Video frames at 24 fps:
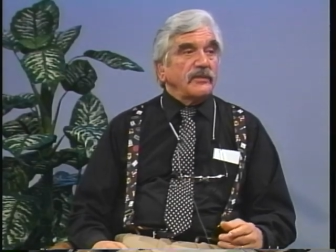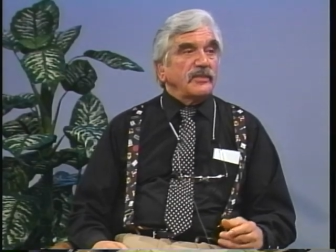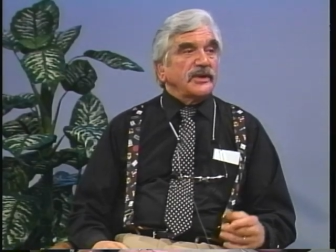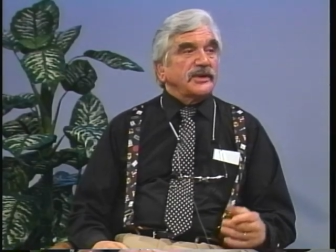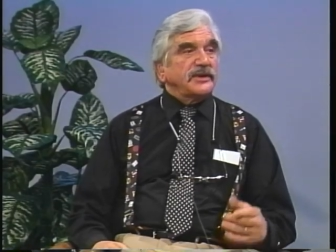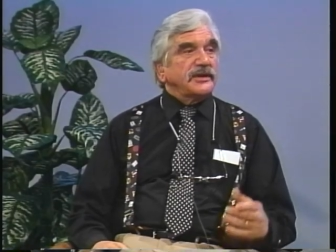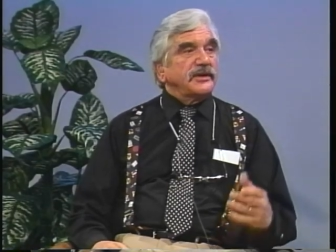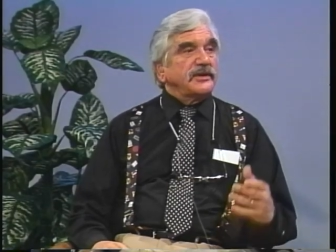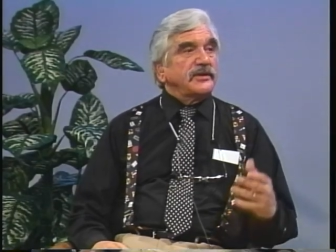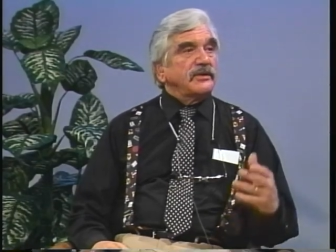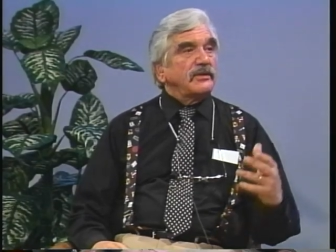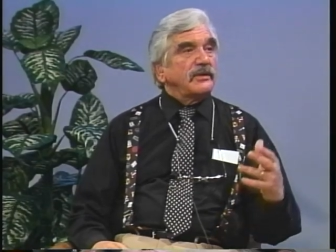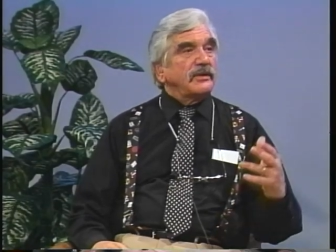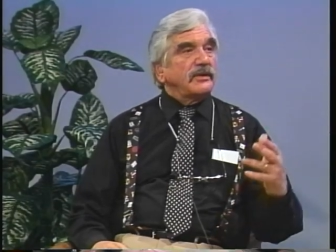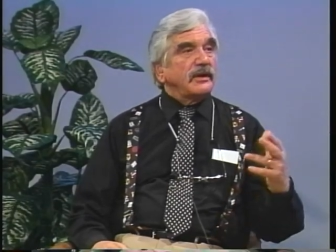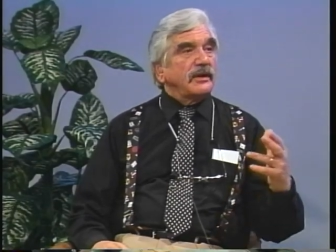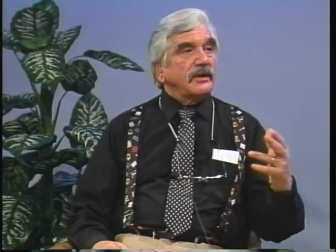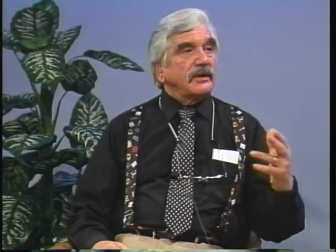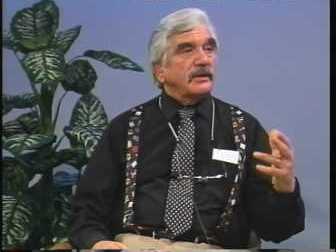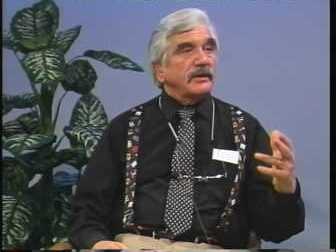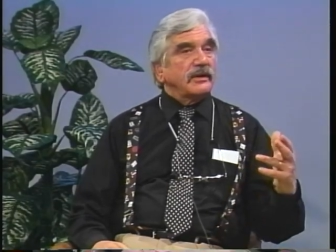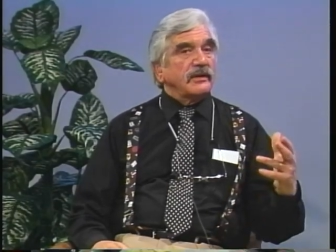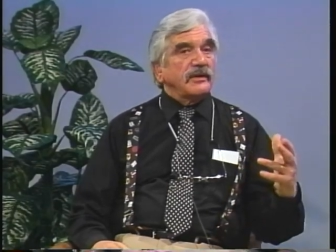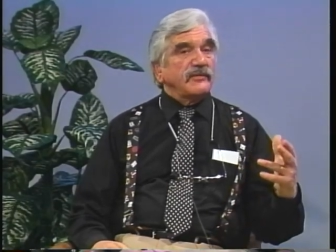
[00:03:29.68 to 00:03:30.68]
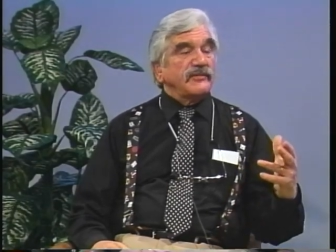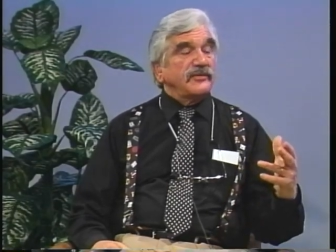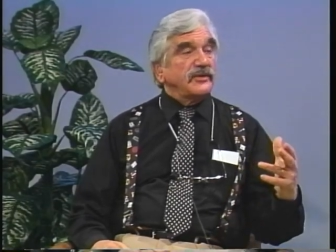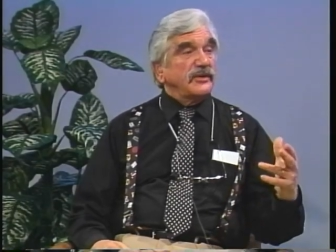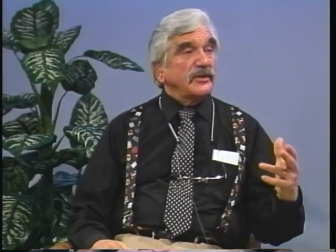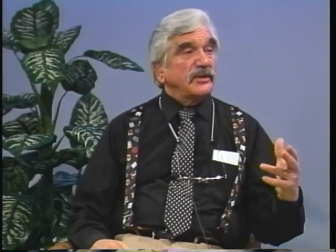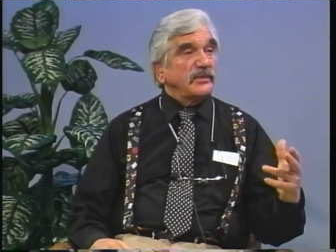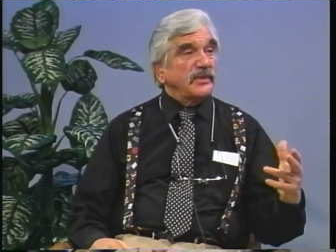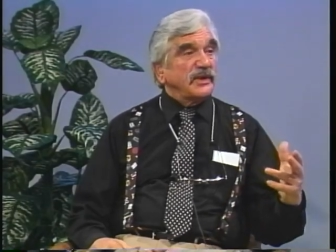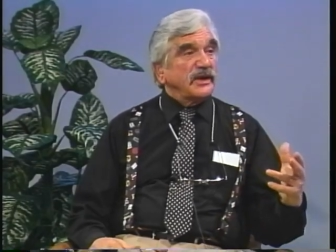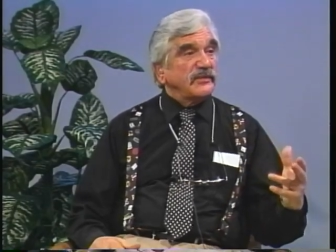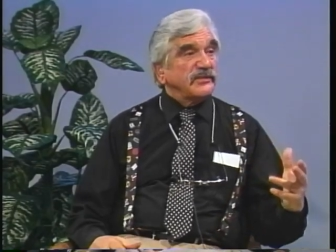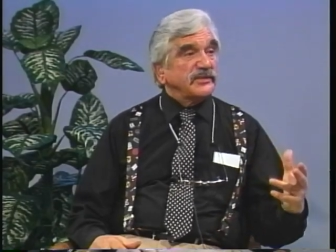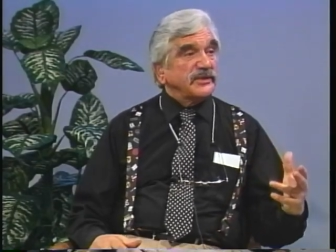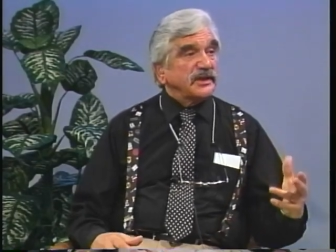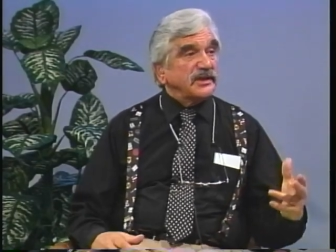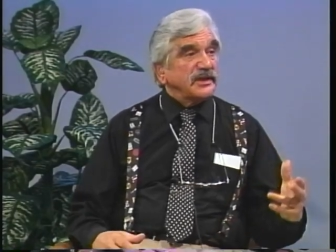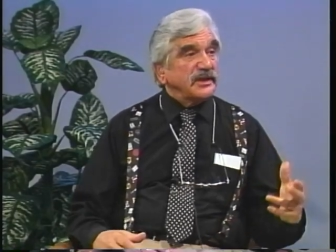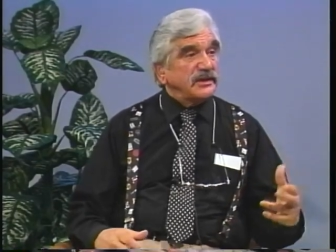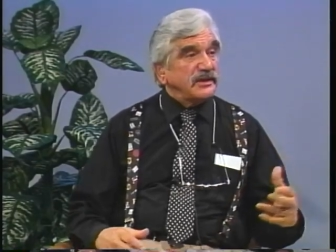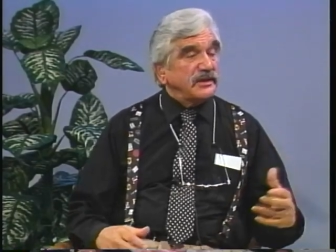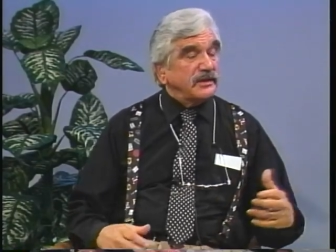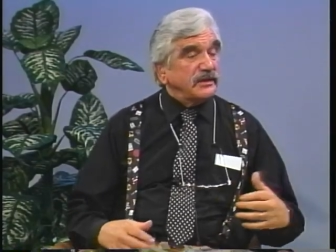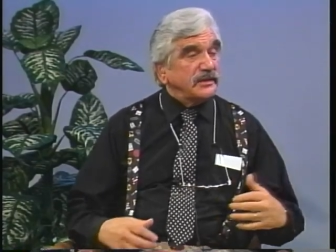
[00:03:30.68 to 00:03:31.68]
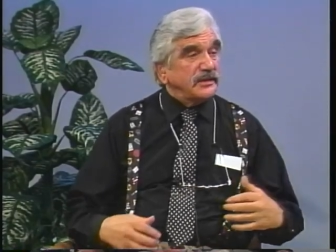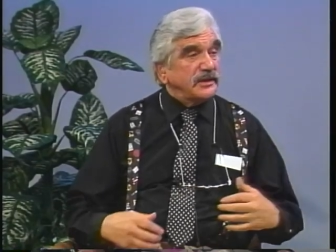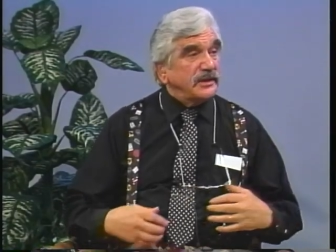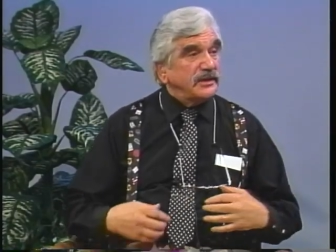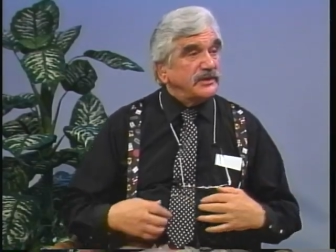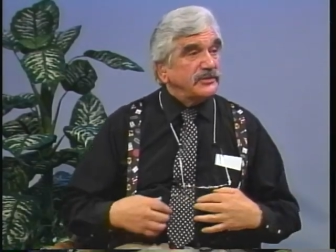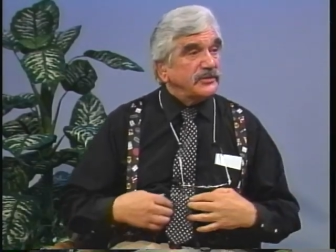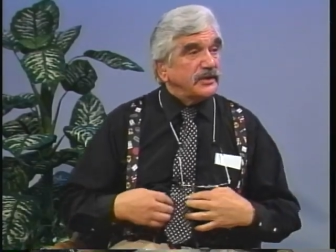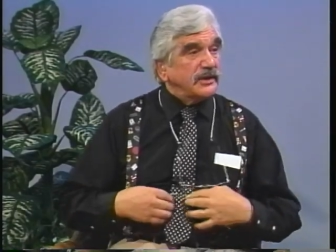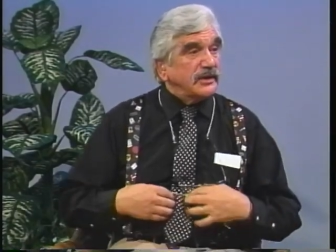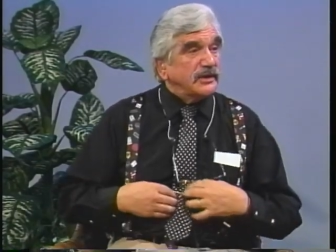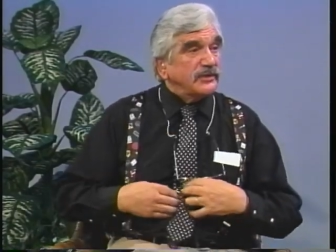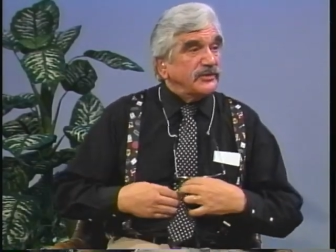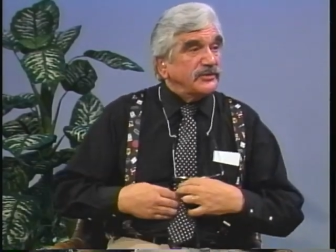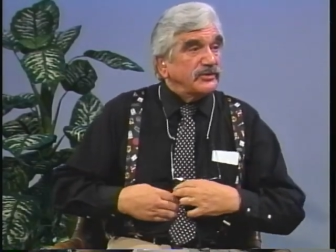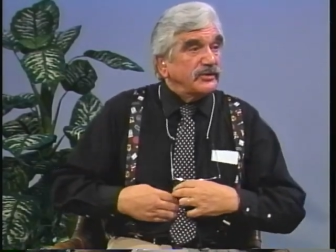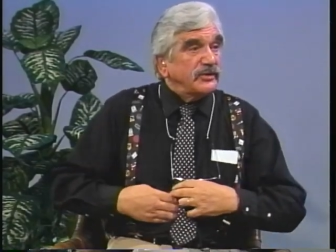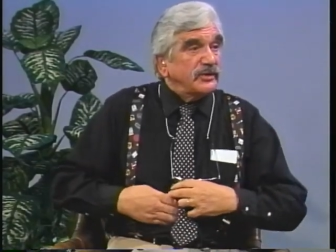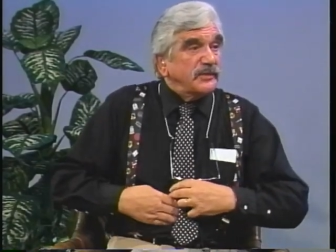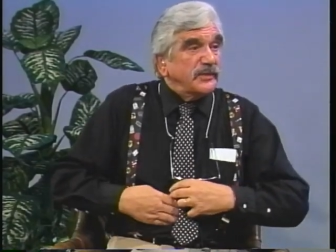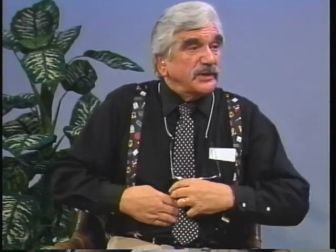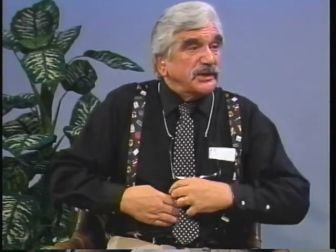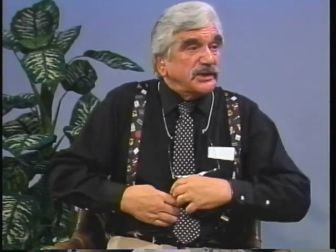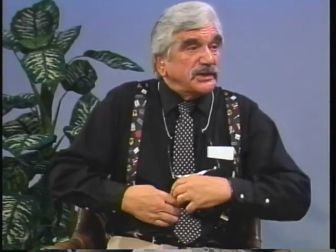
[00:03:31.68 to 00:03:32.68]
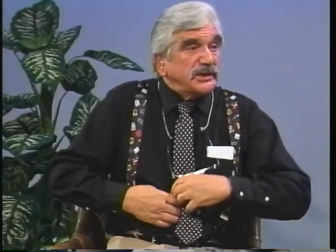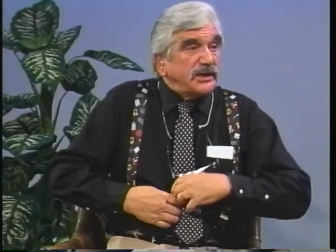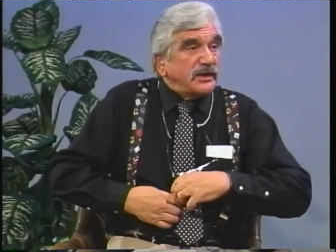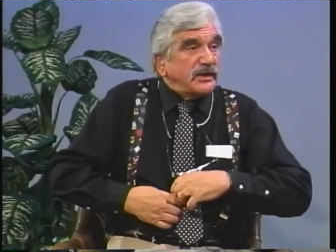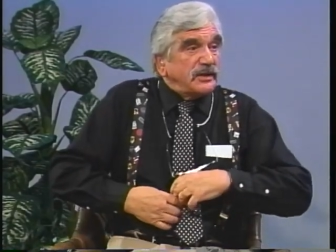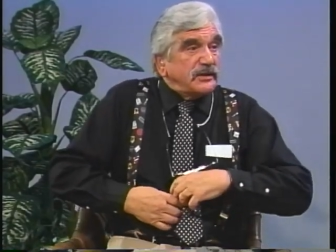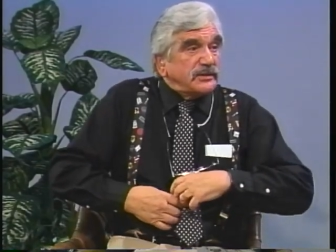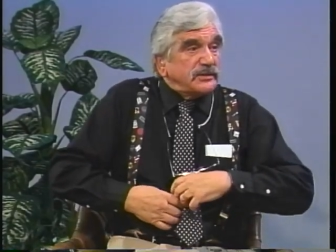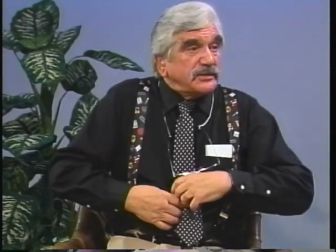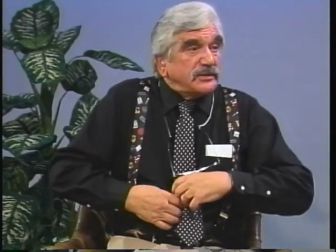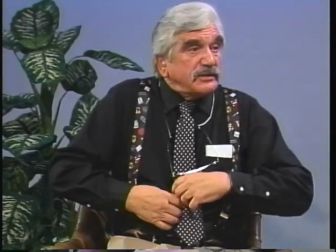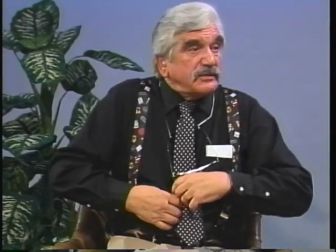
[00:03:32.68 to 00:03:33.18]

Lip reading: But you know, if you don't believe it was a teacher, I can show you my scars.